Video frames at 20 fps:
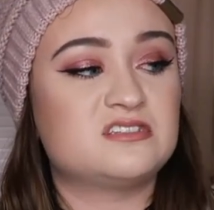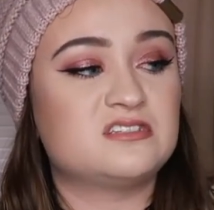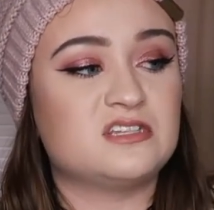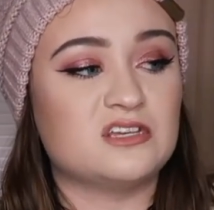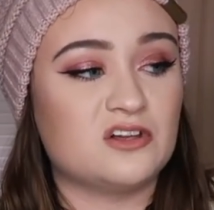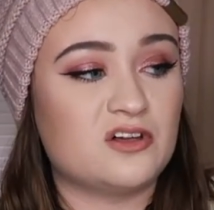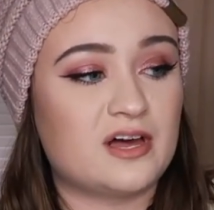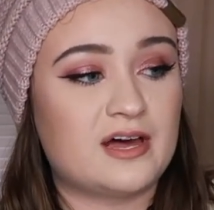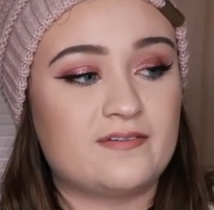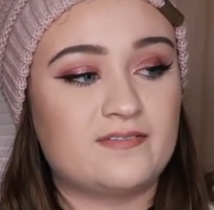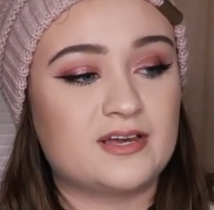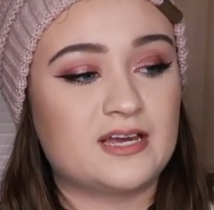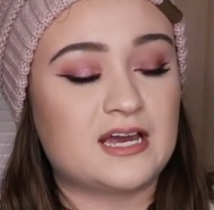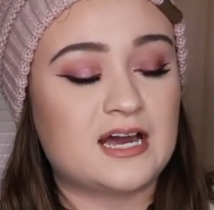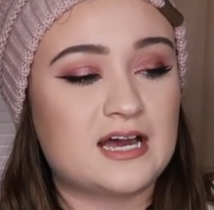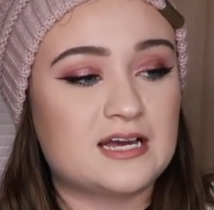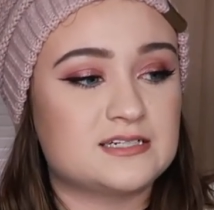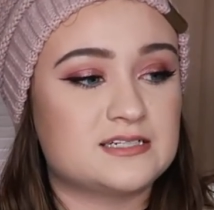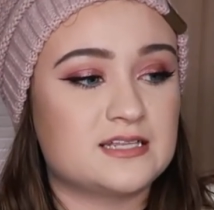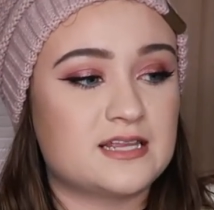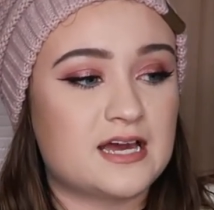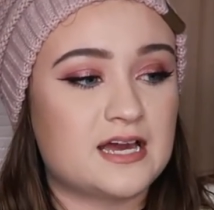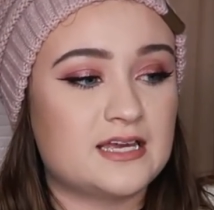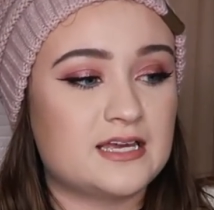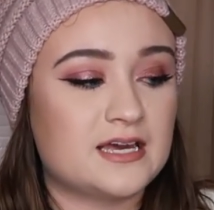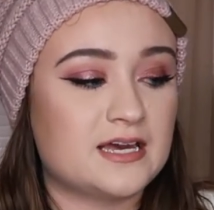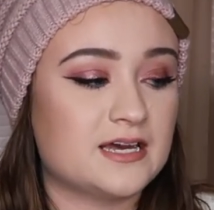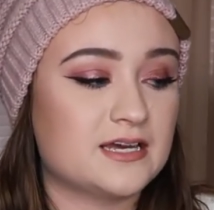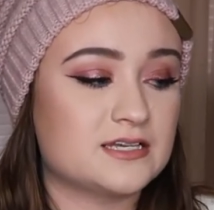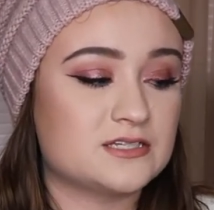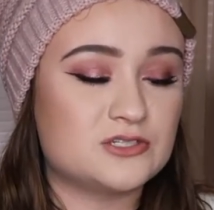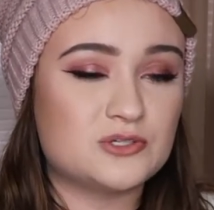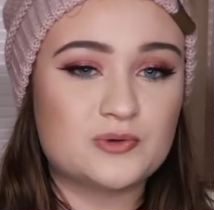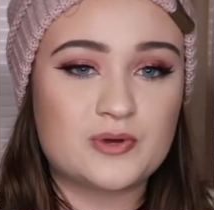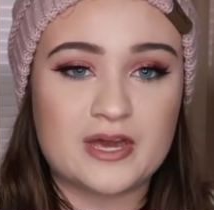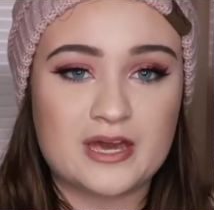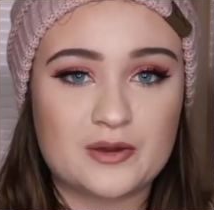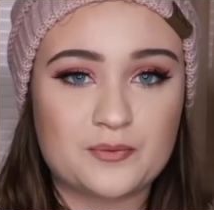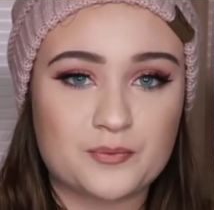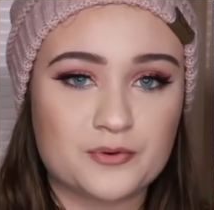Still haven't got to that yet because you
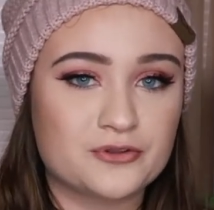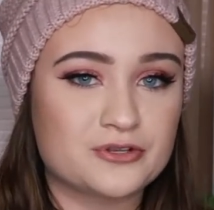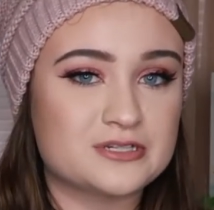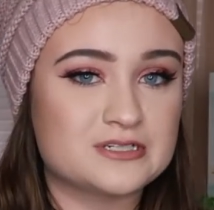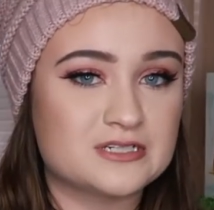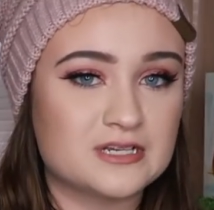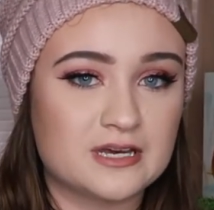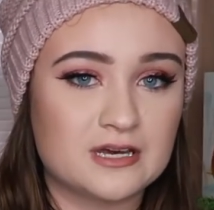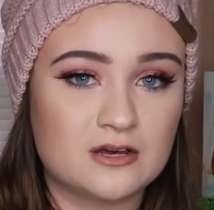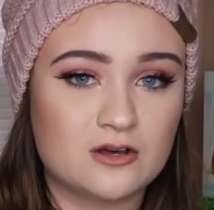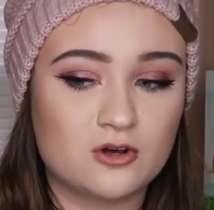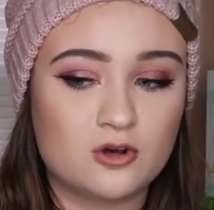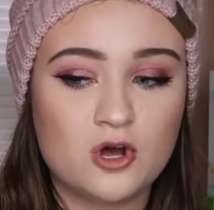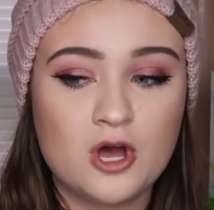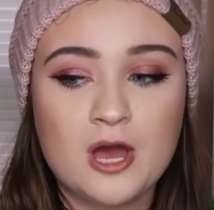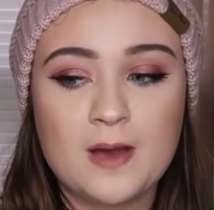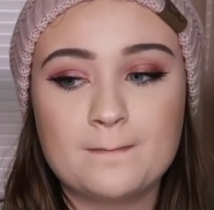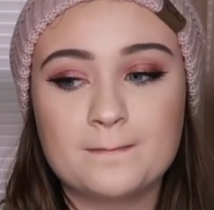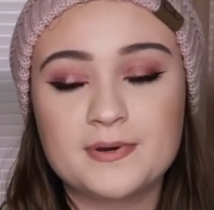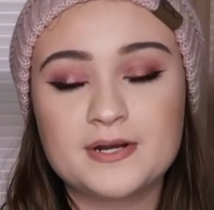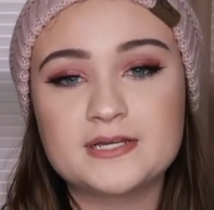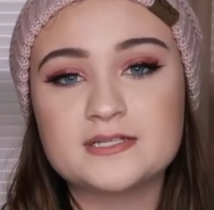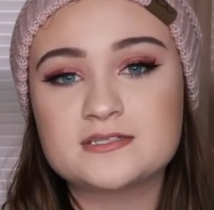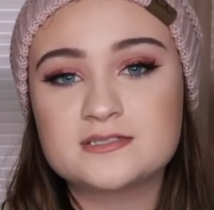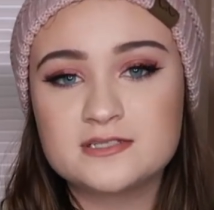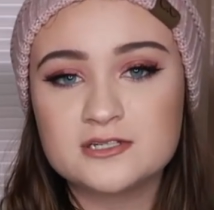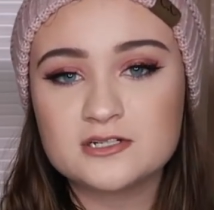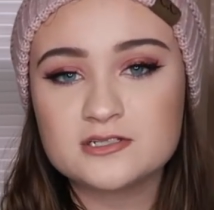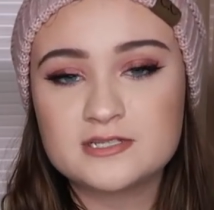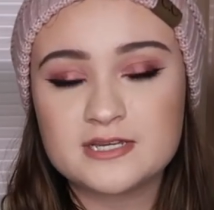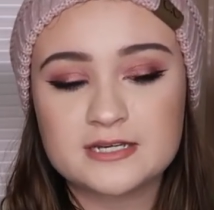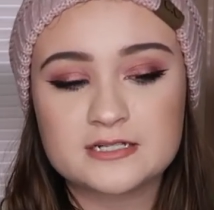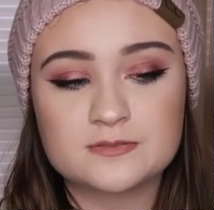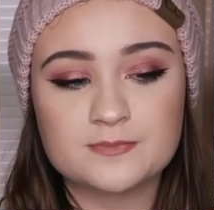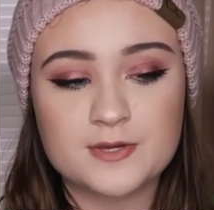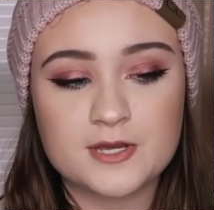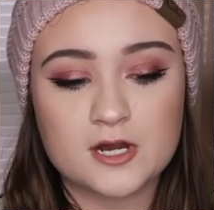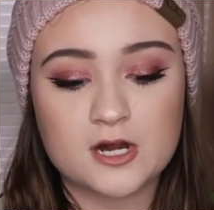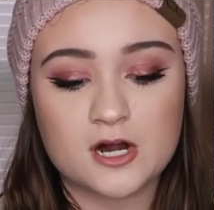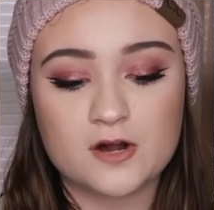can't really tell, but it still ticked
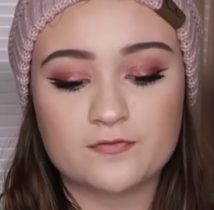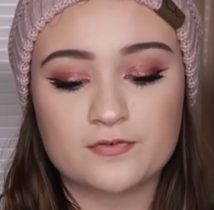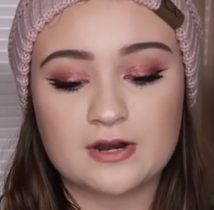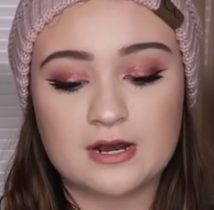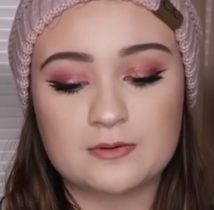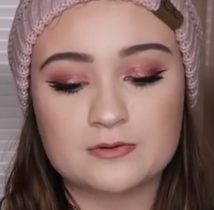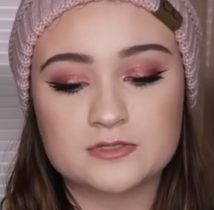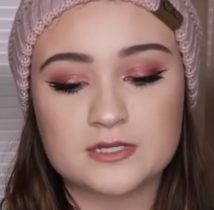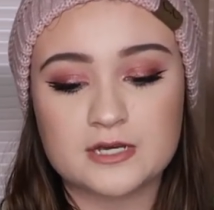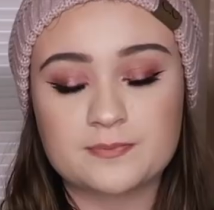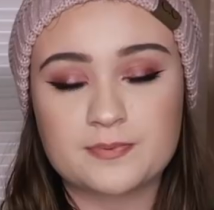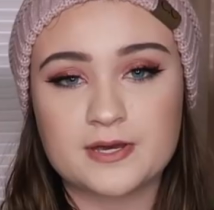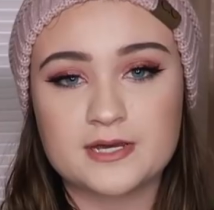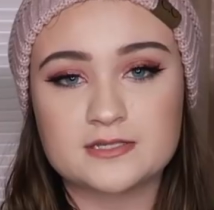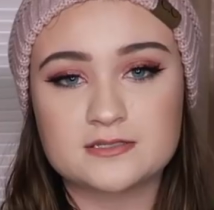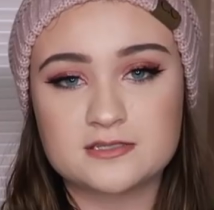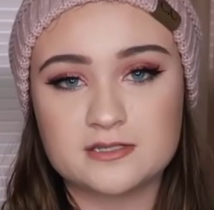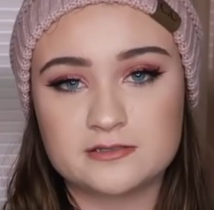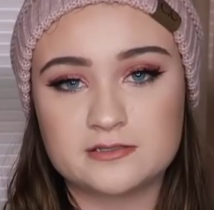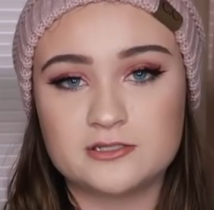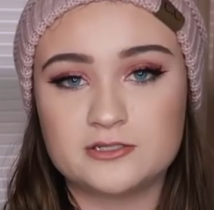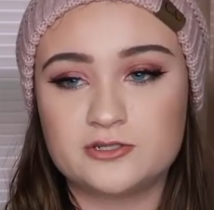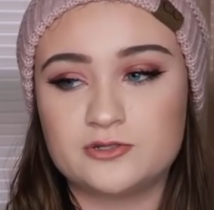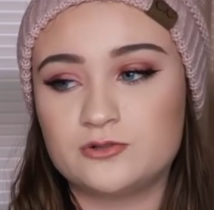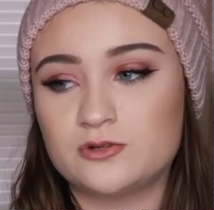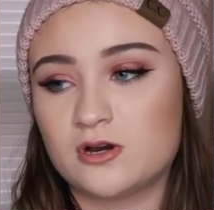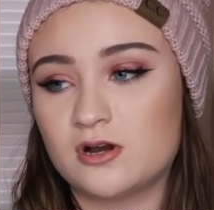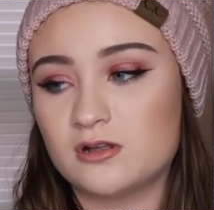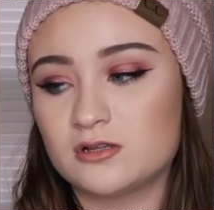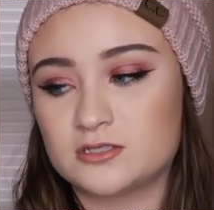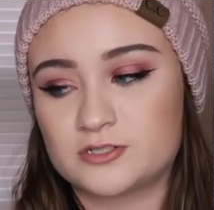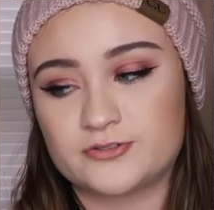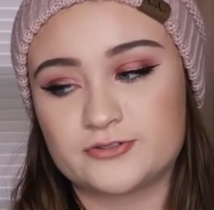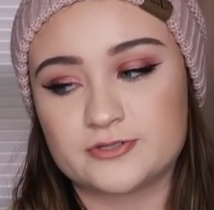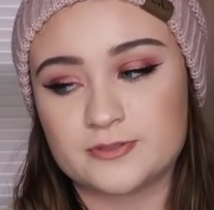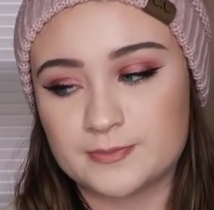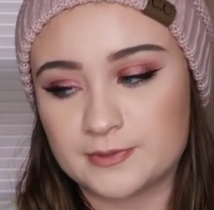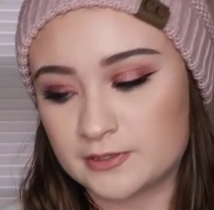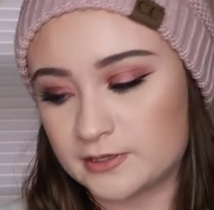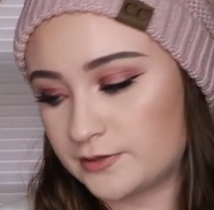me off, and I was like paying $62 for
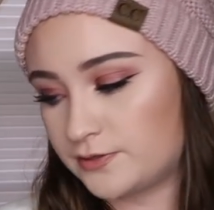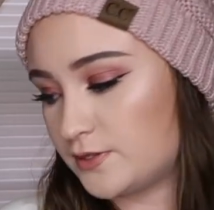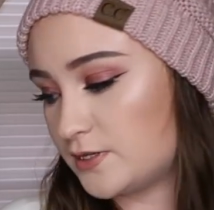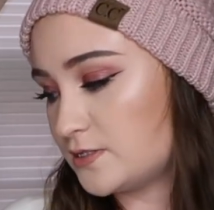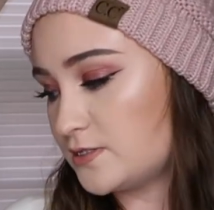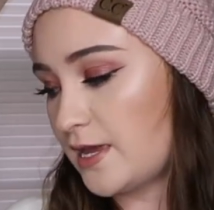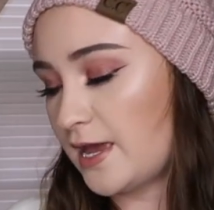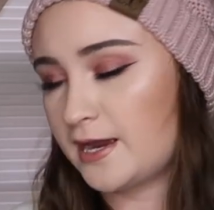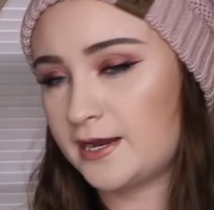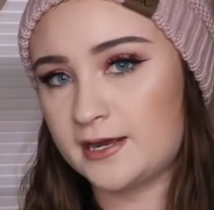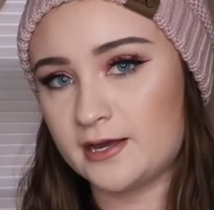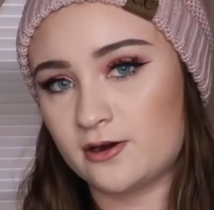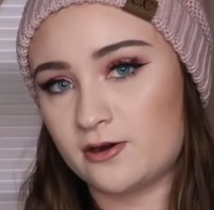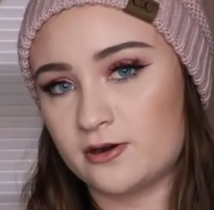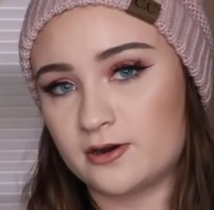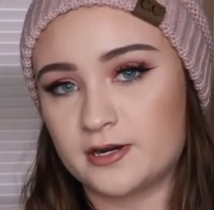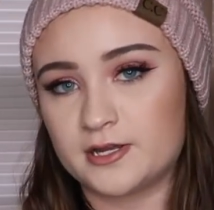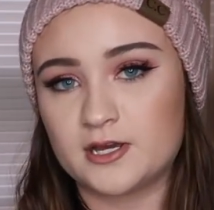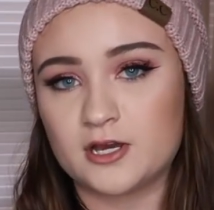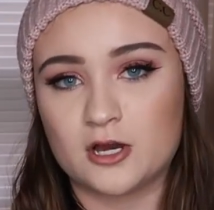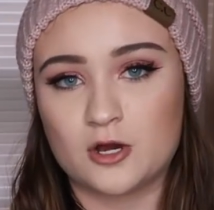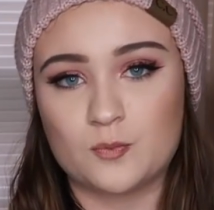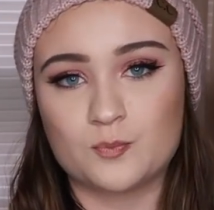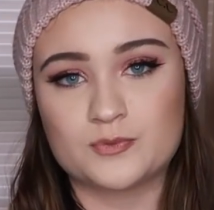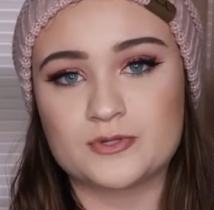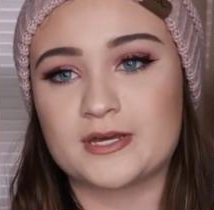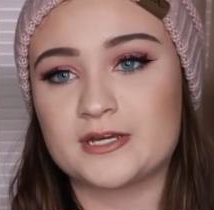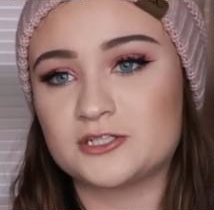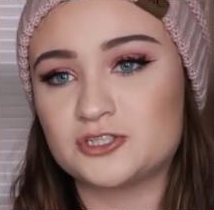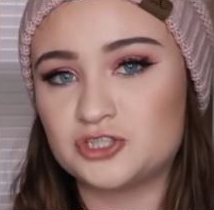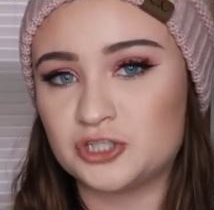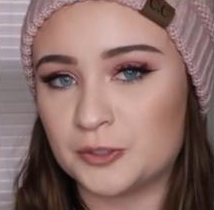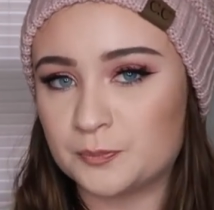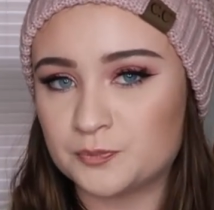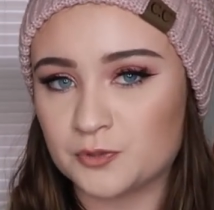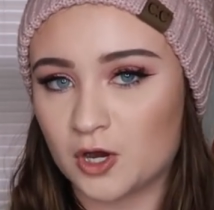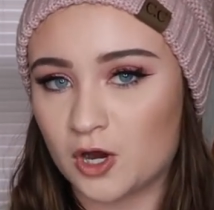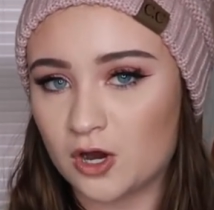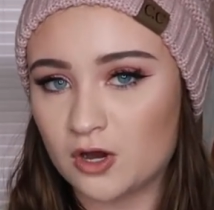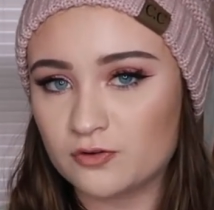something like this and it already comes like
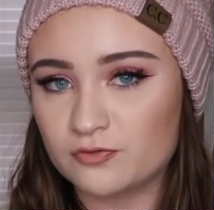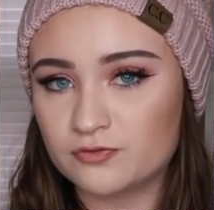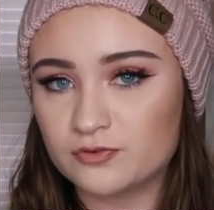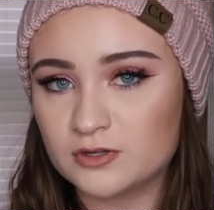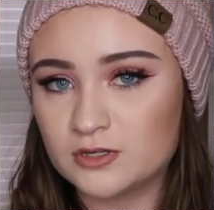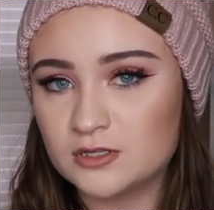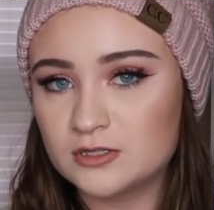chipped off.